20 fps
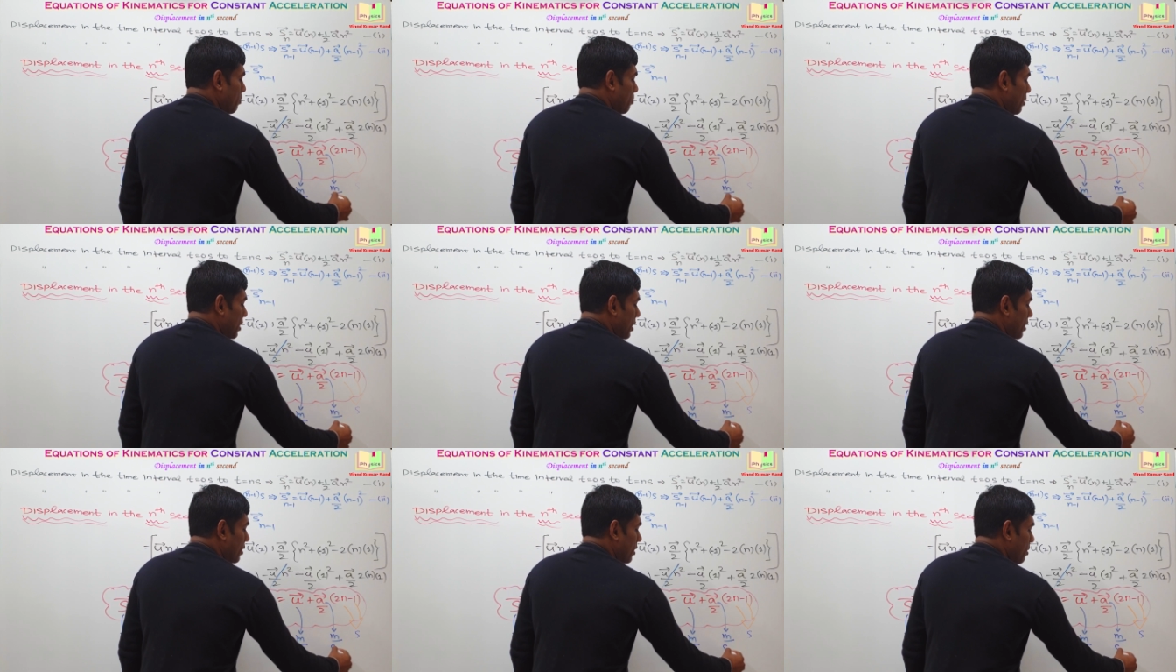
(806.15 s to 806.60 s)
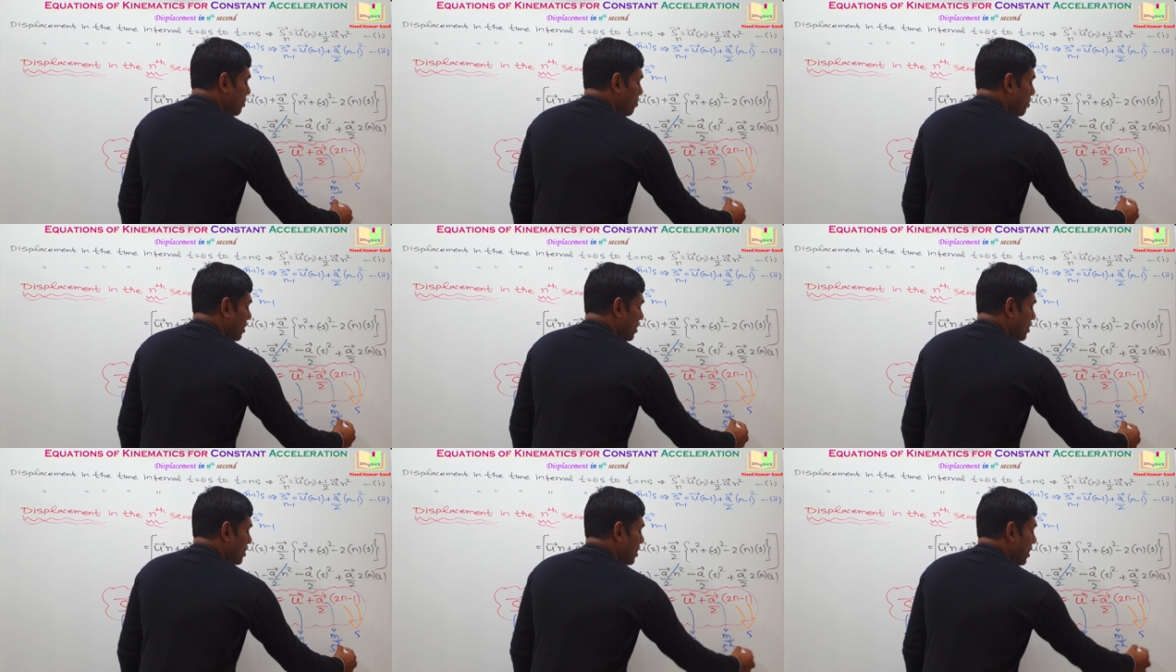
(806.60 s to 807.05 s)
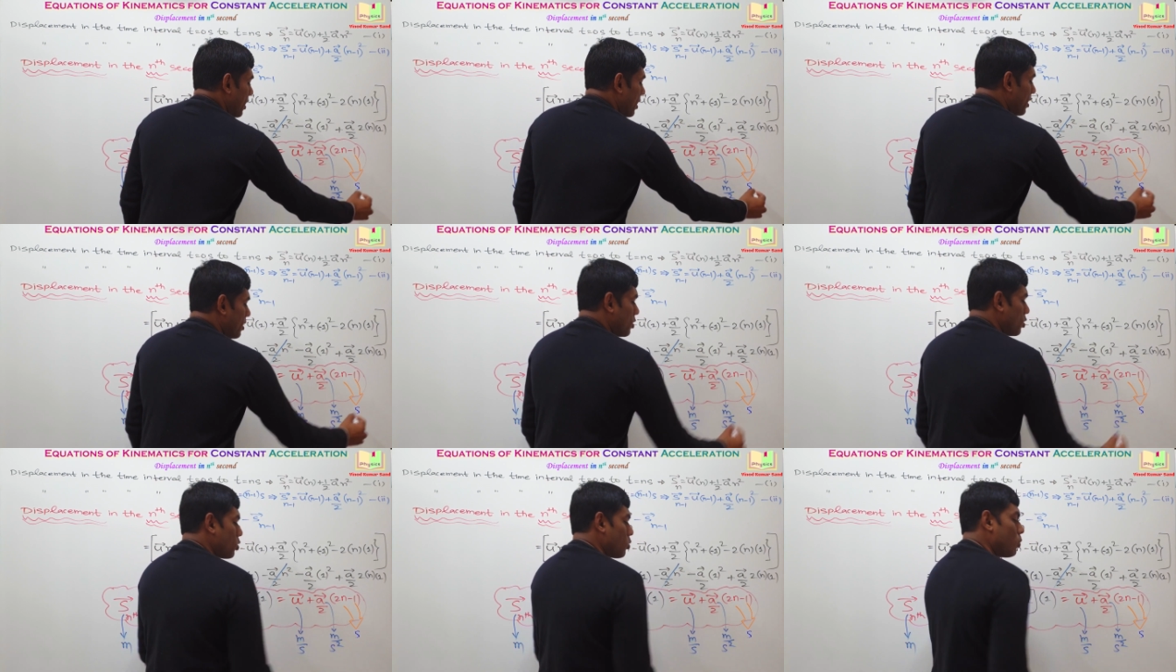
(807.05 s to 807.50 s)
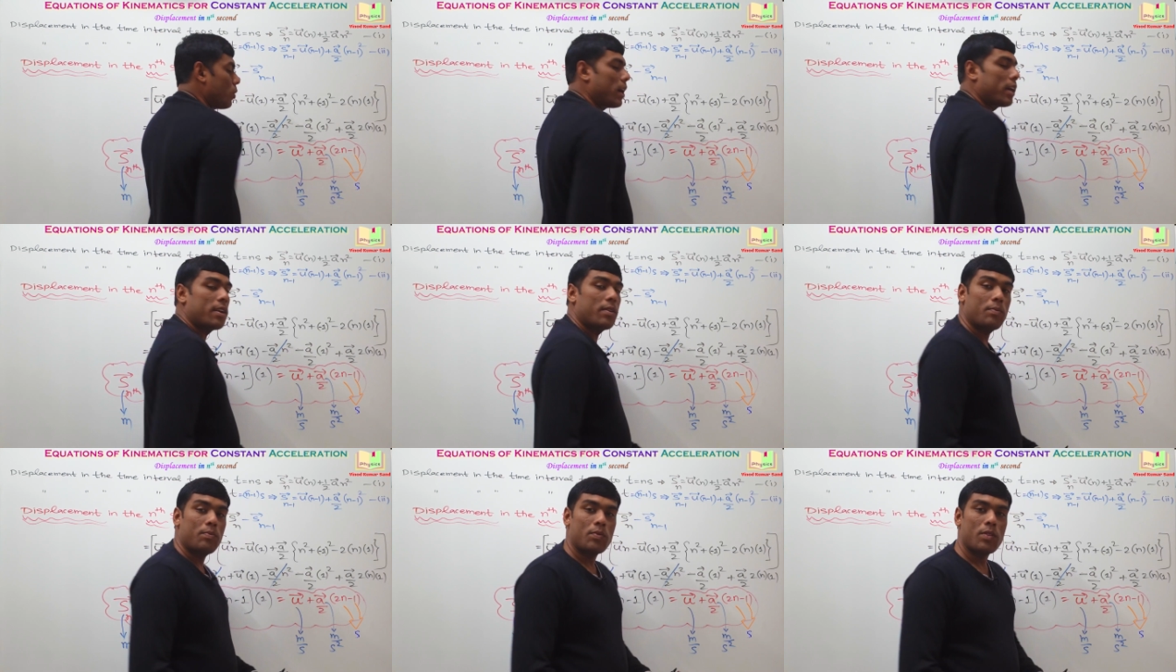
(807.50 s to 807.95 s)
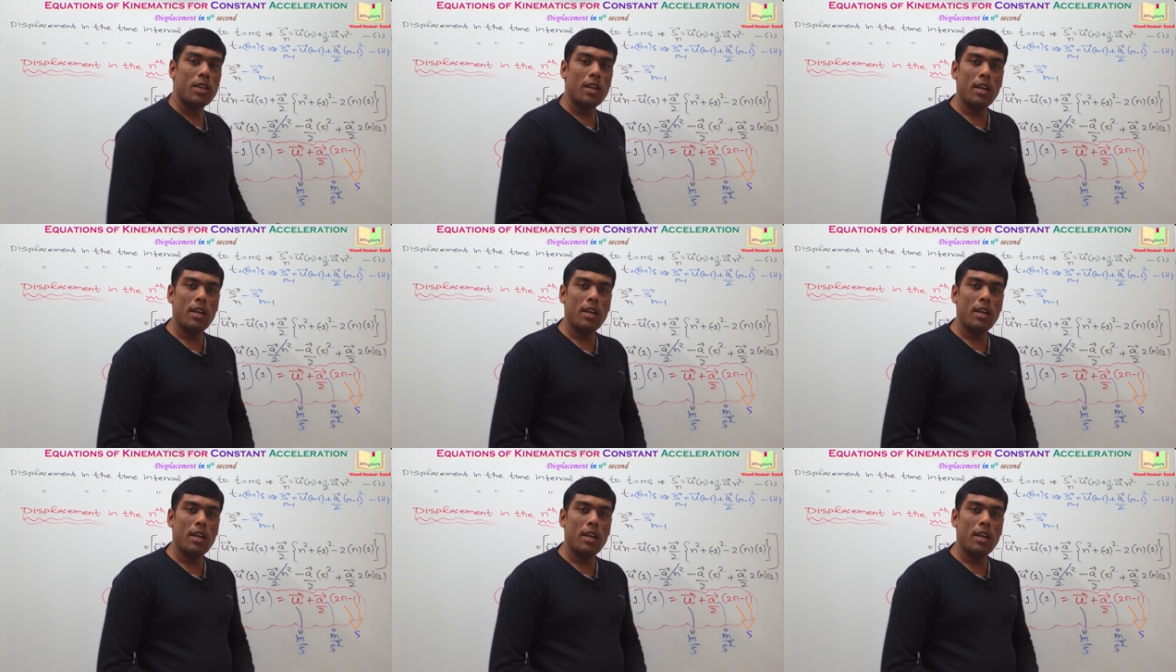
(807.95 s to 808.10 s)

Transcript: meter per second square.